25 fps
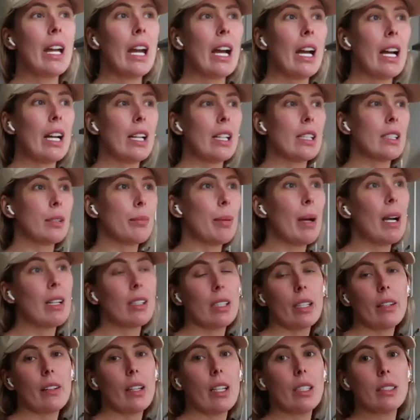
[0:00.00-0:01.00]
and
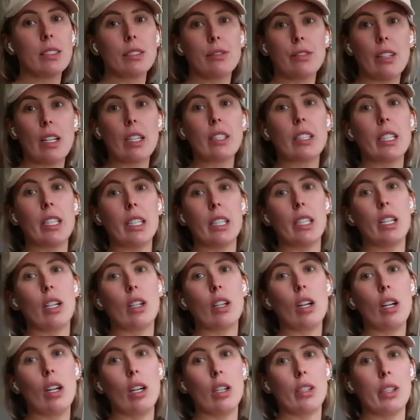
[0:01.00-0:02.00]
apparently that is very
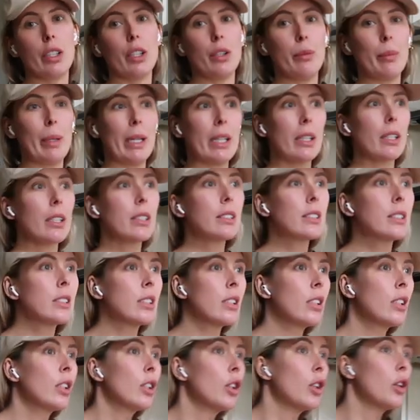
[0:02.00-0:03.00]
cardio based.
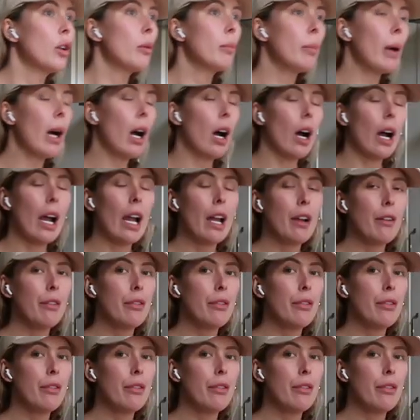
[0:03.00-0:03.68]
But